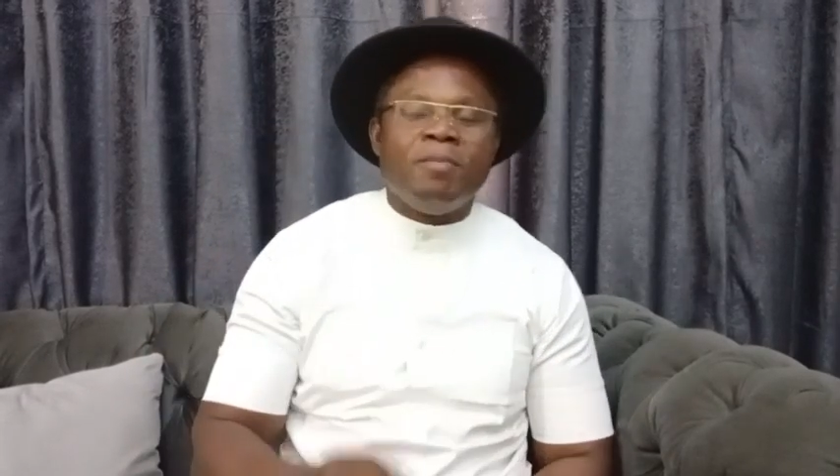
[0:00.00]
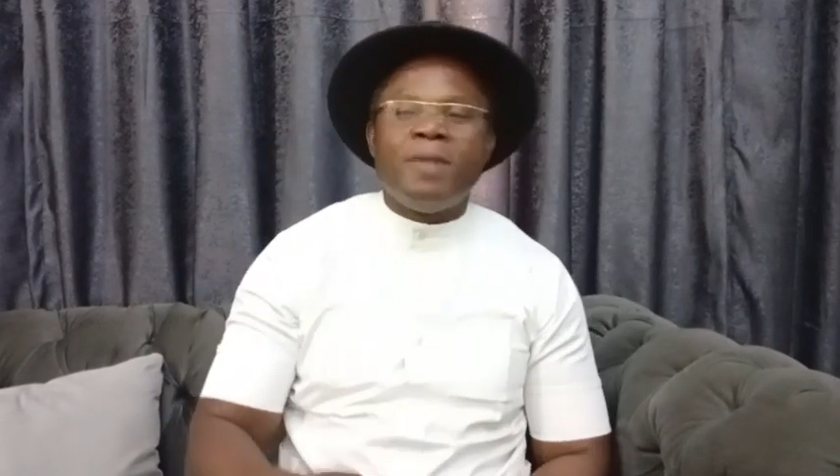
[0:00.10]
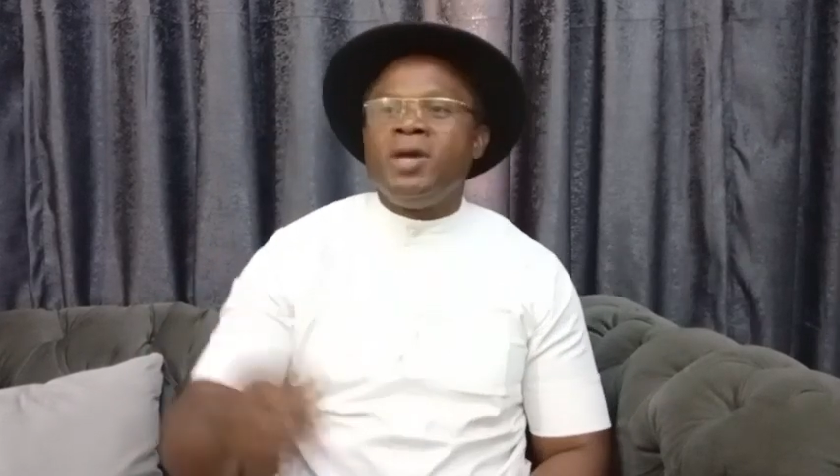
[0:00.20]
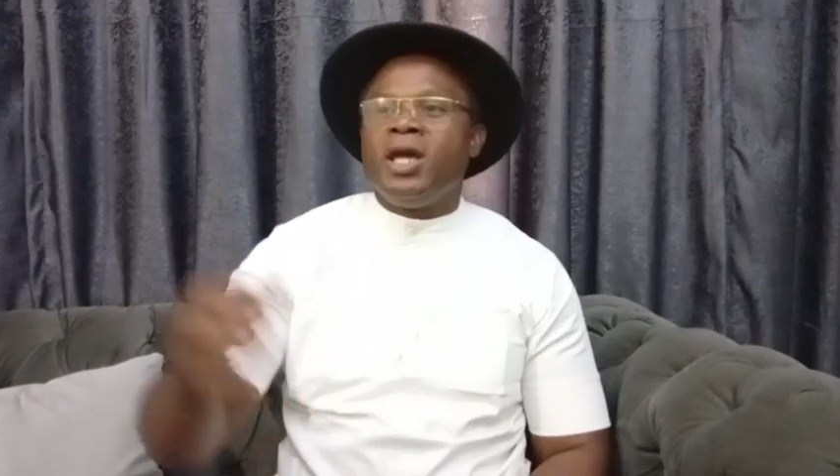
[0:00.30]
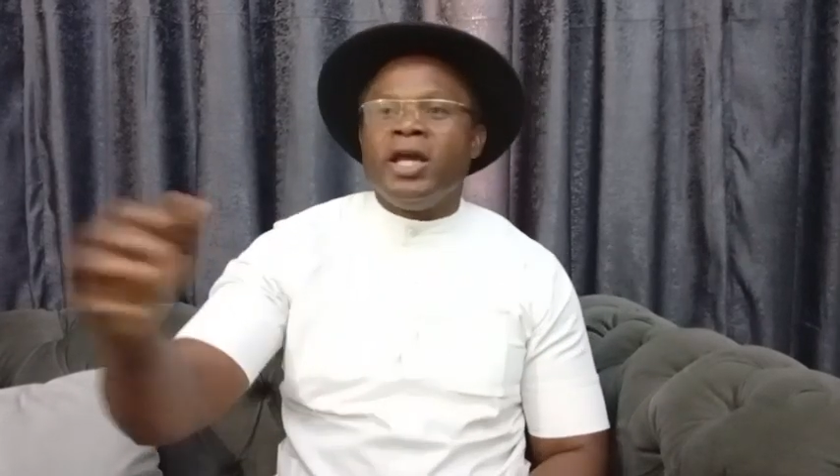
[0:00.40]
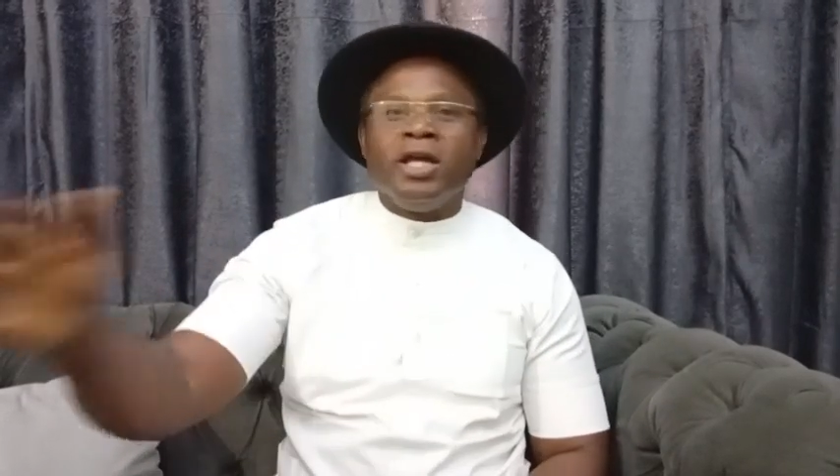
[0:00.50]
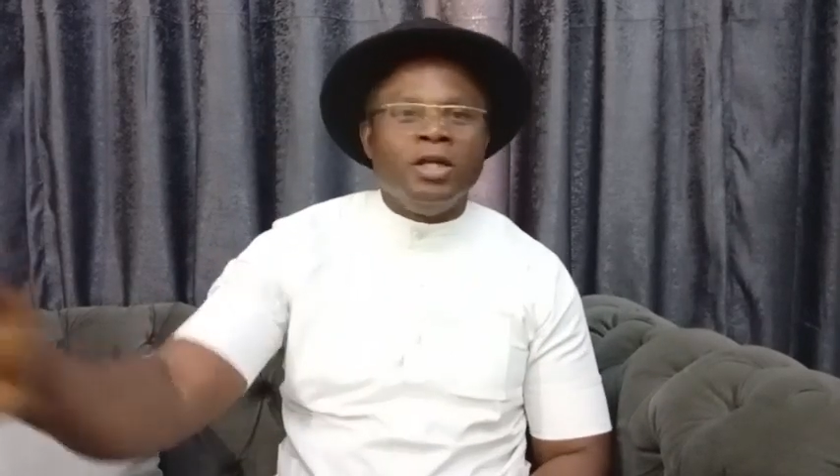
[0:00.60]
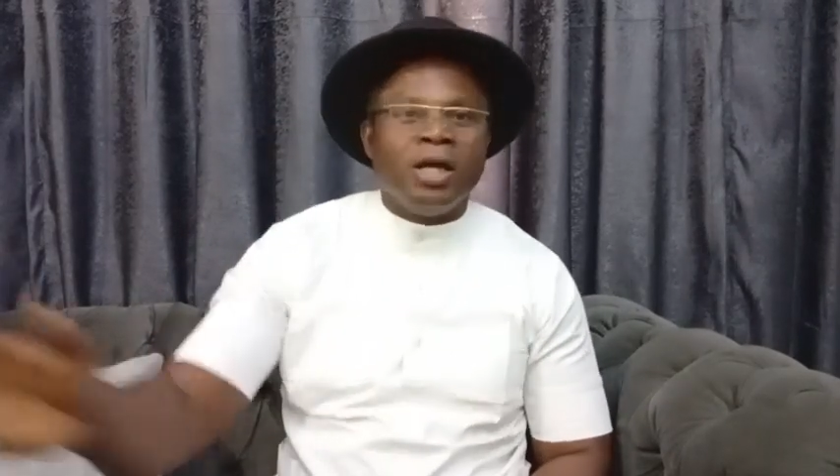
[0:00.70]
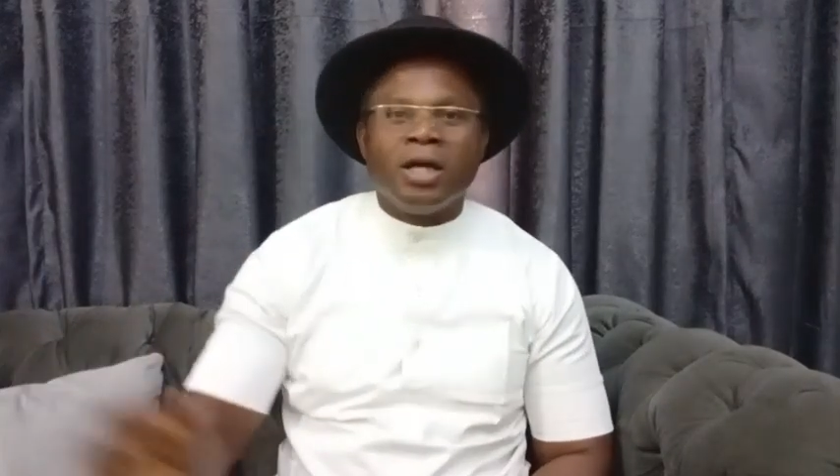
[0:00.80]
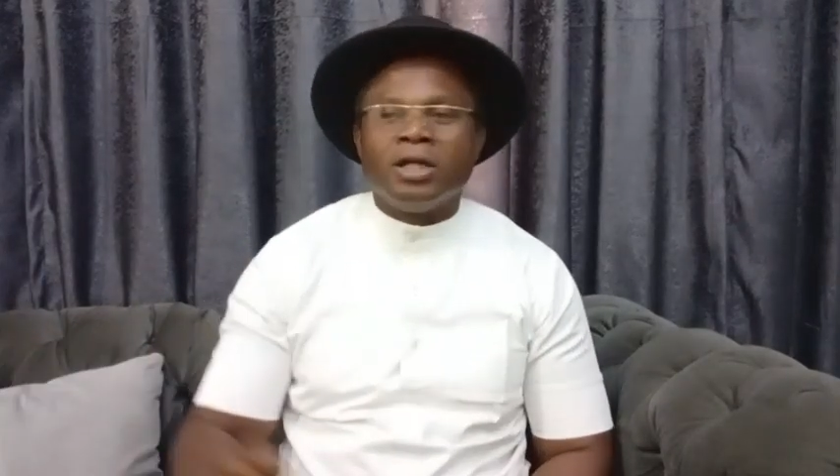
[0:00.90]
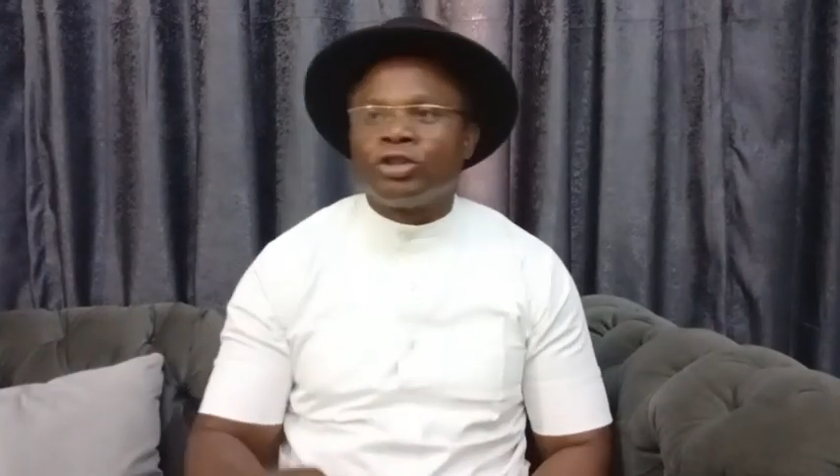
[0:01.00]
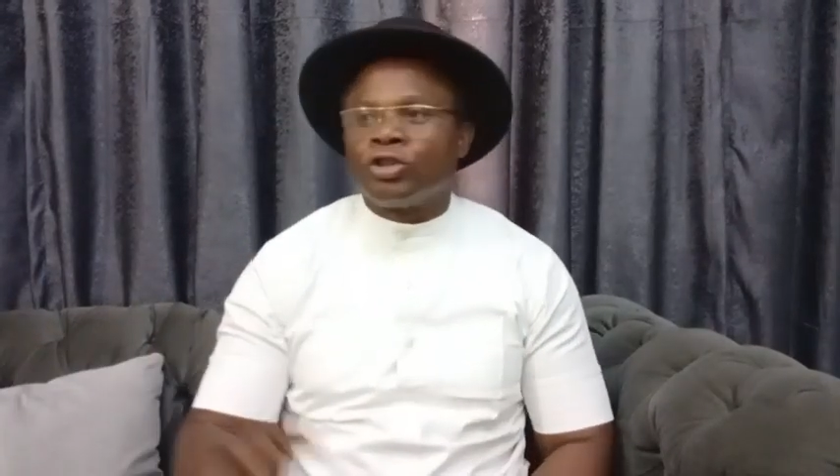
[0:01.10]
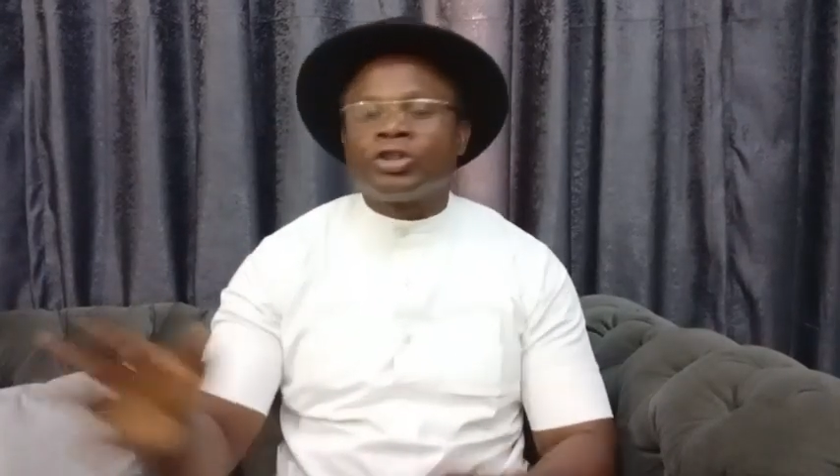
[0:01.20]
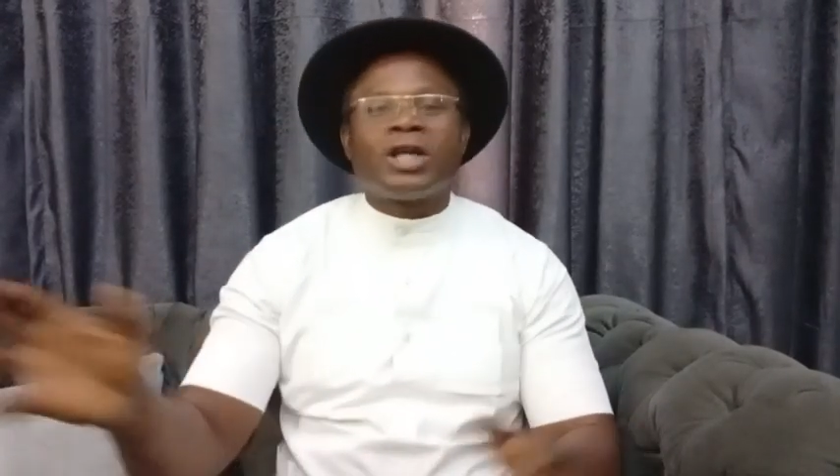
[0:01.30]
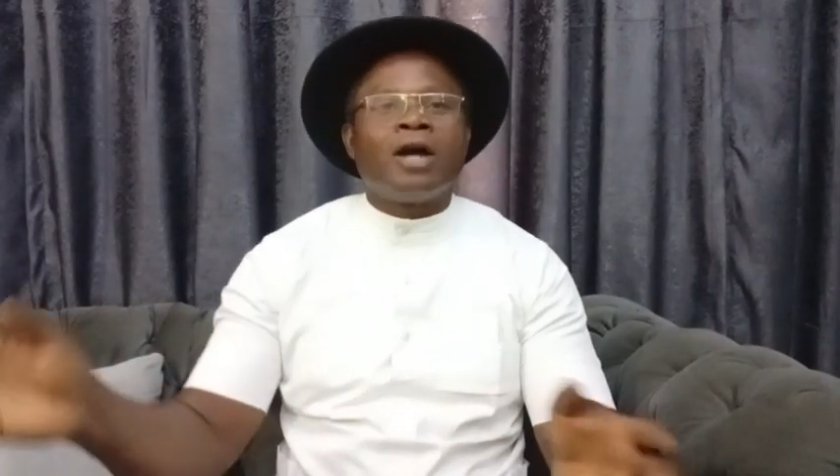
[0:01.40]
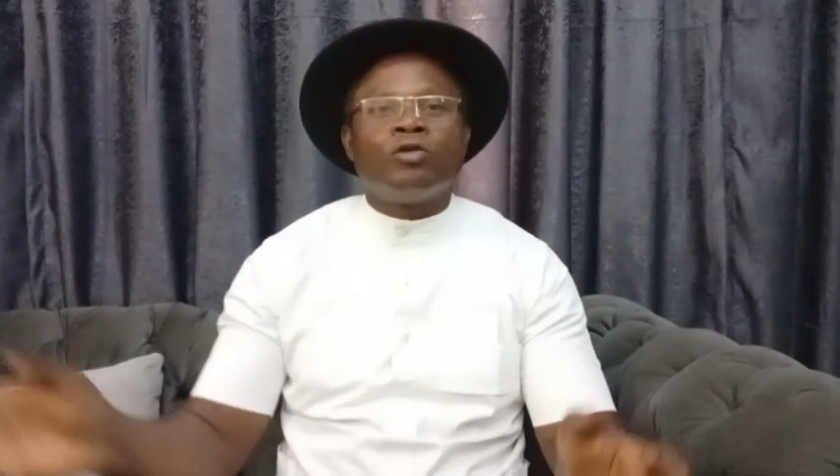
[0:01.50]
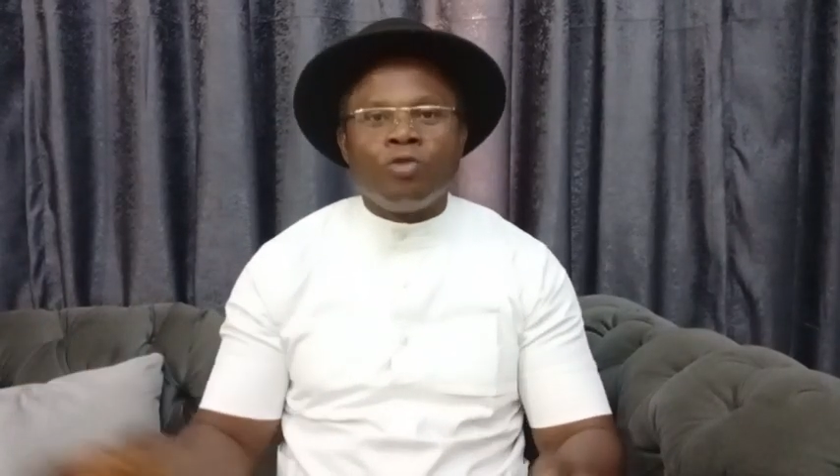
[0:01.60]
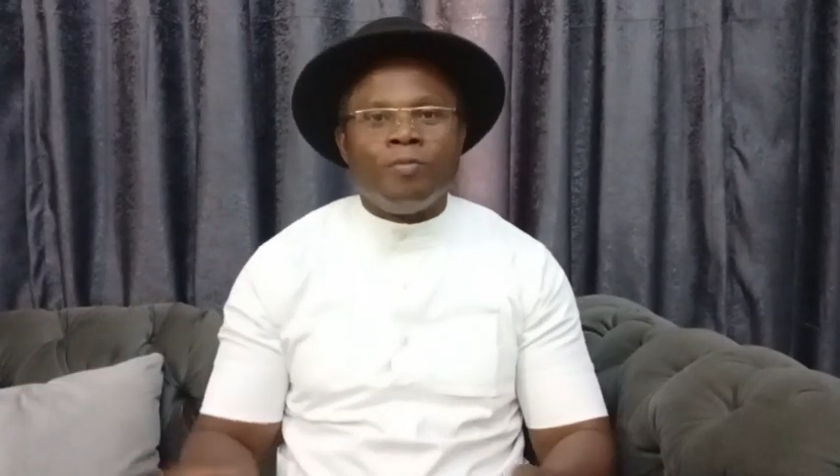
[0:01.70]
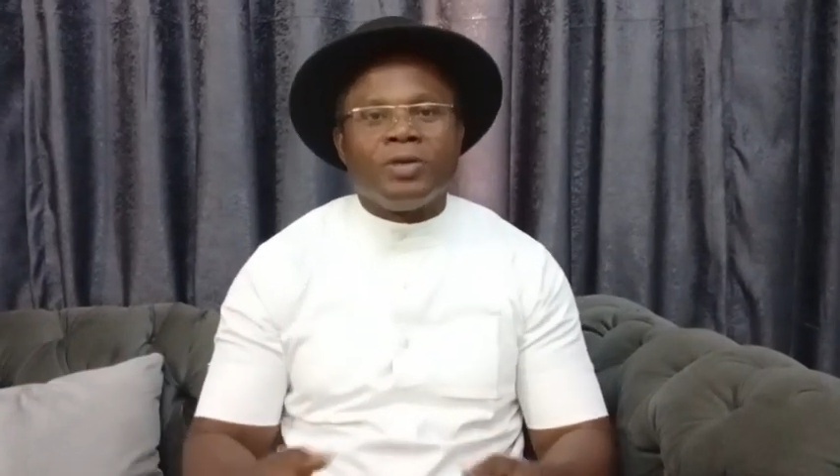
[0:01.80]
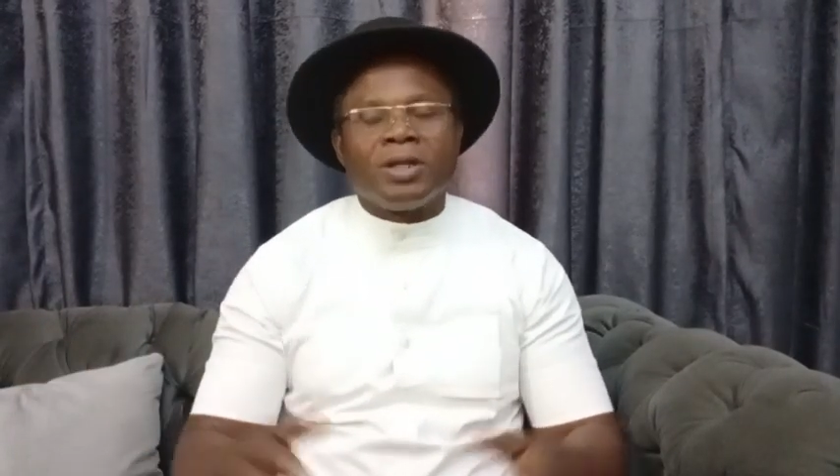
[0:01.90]
Maybe a social
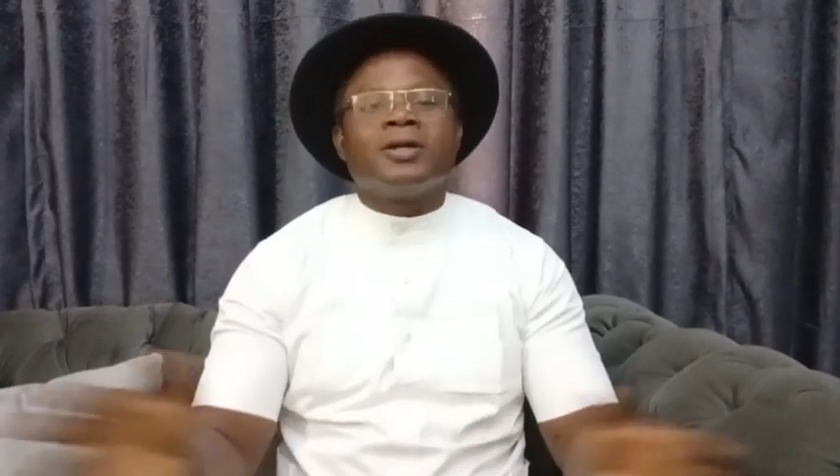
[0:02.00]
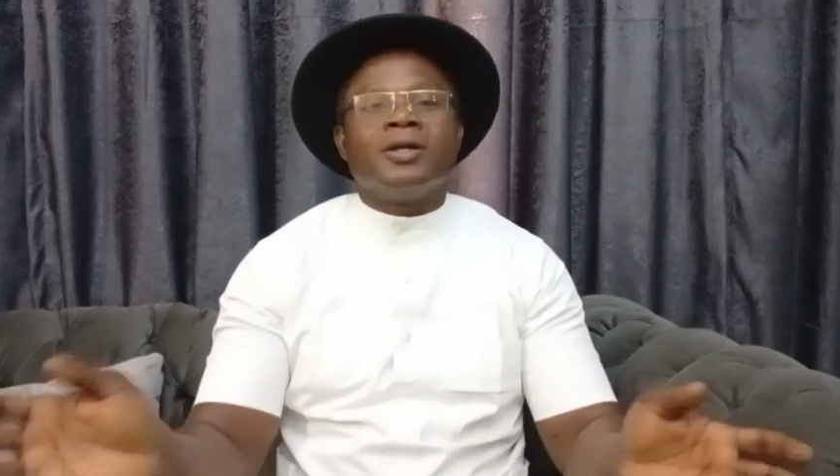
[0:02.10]
group,